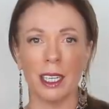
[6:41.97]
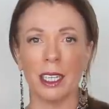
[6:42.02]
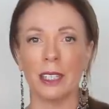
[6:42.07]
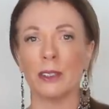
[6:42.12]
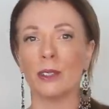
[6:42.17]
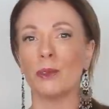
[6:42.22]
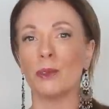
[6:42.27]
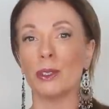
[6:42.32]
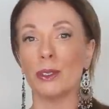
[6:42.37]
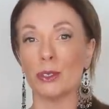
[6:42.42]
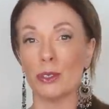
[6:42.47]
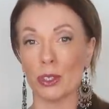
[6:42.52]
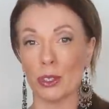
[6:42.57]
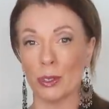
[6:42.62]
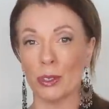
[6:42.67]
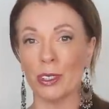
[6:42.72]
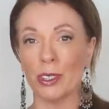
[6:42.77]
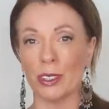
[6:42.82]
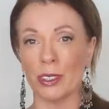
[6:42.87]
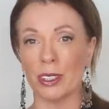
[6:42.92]
And the real
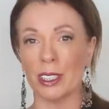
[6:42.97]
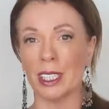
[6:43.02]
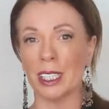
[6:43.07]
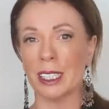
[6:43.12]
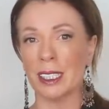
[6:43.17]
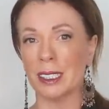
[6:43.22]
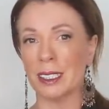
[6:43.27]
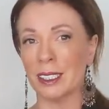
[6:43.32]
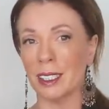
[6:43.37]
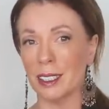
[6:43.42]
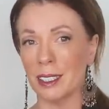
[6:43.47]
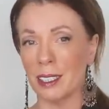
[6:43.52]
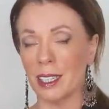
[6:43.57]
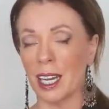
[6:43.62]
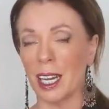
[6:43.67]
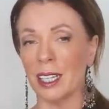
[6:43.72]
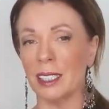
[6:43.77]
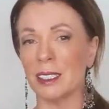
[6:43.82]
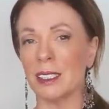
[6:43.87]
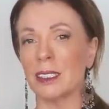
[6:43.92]
truth is that
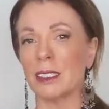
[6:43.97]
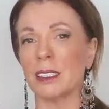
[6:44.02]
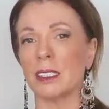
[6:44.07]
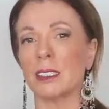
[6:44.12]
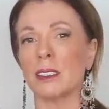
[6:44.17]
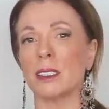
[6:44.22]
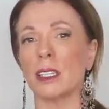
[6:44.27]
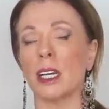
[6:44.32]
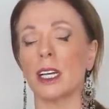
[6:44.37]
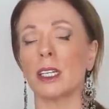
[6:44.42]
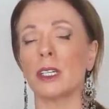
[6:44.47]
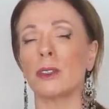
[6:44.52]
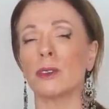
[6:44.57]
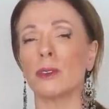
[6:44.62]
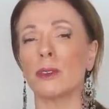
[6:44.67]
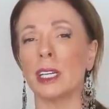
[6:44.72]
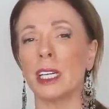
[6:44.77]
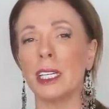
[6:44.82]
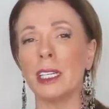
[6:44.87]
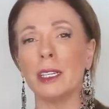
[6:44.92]
narcissists are
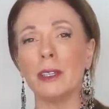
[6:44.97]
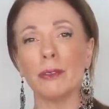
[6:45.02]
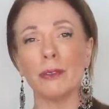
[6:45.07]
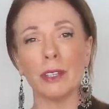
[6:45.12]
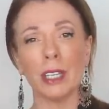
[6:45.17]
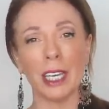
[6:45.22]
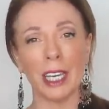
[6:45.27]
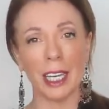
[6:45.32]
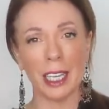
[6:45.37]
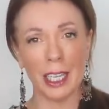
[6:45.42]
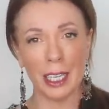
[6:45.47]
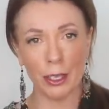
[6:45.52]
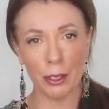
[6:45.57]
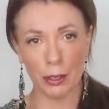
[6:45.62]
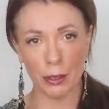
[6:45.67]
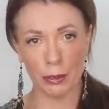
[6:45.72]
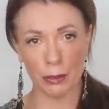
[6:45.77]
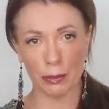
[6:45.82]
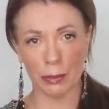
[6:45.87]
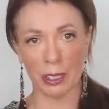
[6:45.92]
greedy for
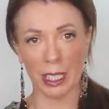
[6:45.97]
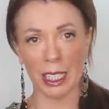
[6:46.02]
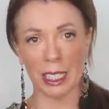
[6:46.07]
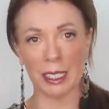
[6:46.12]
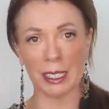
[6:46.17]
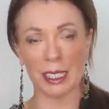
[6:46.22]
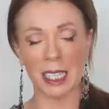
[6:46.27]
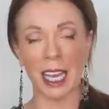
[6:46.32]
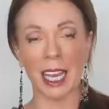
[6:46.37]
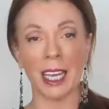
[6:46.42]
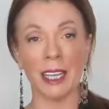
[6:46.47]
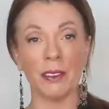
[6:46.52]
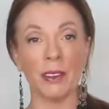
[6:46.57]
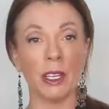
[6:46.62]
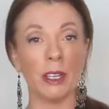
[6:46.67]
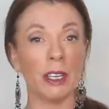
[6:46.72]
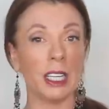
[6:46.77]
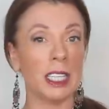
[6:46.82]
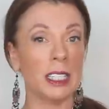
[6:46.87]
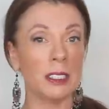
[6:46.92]
ego feeds, and
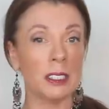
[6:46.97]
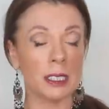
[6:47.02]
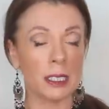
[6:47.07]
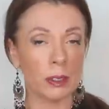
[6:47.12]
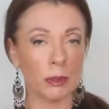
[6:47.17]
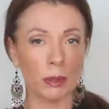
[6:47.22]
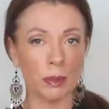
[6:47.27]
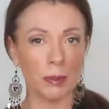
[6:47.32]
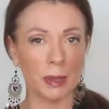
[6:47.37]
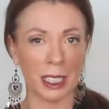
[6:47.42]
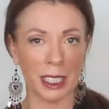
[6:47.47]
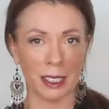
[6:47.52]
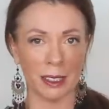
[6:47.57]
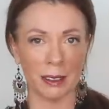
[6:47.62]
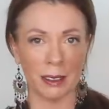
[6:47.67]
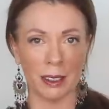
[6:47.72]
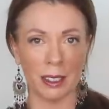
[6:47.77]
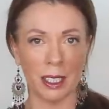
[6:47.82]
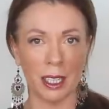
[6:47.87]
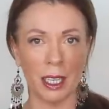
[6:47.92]
they're indiscriminate.
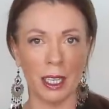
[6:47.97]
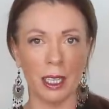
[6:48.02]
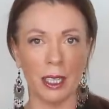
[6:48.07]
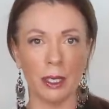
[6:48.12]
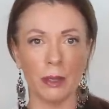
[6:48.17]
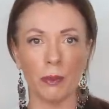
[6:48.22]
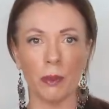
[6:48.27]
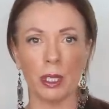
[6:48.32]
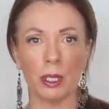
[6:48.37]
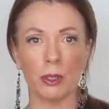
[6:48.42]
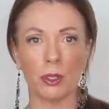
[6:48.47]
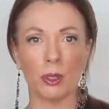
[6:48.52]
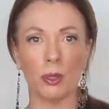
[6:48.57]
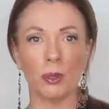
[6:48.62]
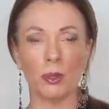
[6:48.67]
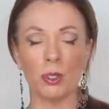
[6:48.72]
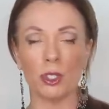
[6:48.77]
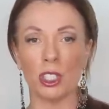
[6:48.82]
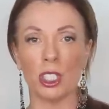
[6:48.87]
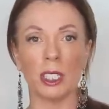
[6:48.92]
With
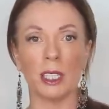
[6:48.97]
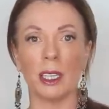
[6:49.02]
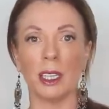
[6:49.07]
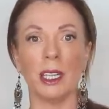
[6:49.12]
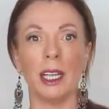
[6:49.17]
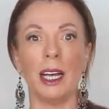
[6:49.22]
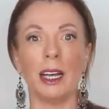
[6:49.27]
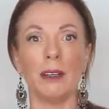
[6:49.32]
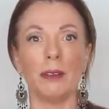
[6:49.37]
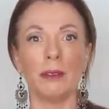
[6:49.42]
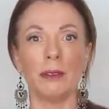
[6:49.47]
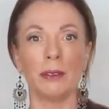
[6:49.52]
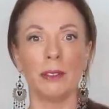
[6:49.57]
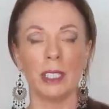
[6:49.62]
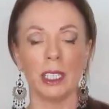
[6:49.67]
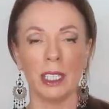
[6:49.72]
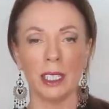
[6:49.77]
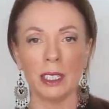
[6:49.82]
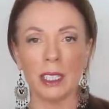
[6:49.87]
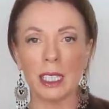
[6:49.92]
tortured love,
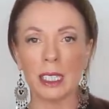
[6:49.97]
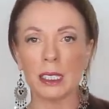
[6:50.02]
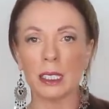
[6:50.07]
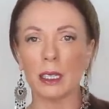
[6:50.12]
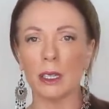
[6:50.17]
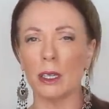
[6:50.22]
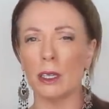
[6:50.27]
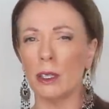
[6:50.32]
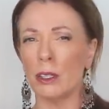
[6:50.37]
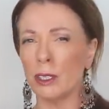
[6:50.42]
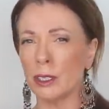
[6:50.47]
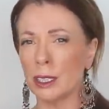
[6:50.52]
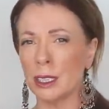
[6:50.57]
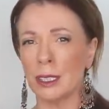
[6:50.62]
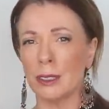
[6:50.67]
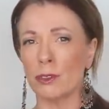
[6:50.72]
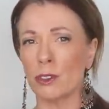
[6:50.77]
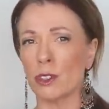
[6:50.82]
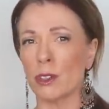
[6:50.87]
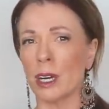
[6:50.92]
there's
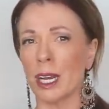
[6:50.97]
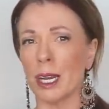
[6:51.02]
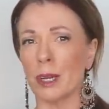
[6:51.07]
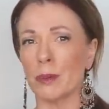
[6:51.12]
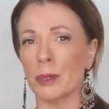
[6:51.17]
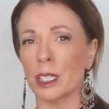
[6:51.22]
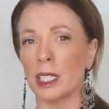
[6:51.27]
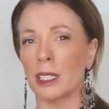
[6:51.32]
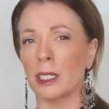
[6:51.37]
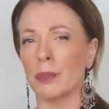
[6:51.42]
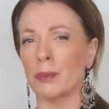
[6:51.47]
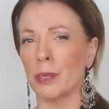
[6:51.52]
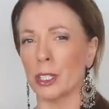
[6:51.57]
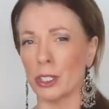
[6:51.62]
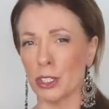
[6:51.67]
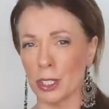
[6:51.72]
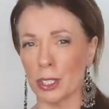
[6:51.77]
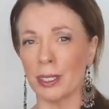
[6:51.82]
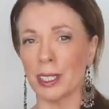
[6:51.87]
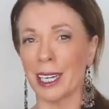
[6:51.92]
lots of drama and
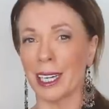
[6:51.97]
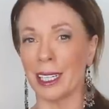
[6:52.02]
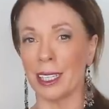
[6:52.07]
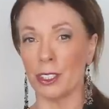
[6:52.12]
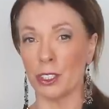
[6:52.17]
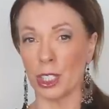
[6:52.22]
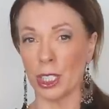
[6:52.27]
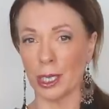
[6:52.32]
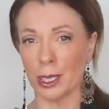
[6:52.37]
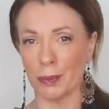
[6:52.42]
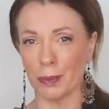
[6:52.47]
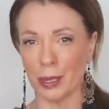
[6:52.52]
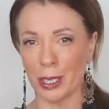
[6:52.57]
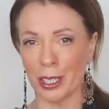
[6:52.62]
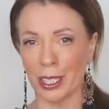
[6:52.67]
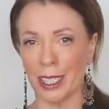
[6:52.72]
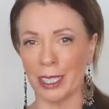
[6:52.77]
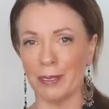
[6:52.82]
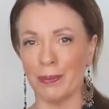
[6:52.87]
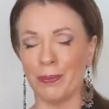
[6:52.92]
emotional energy to
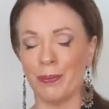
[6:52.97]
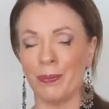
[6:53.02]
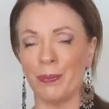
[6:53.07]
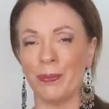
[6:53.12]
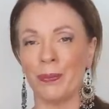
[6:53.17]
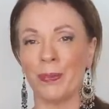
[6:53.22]
mine.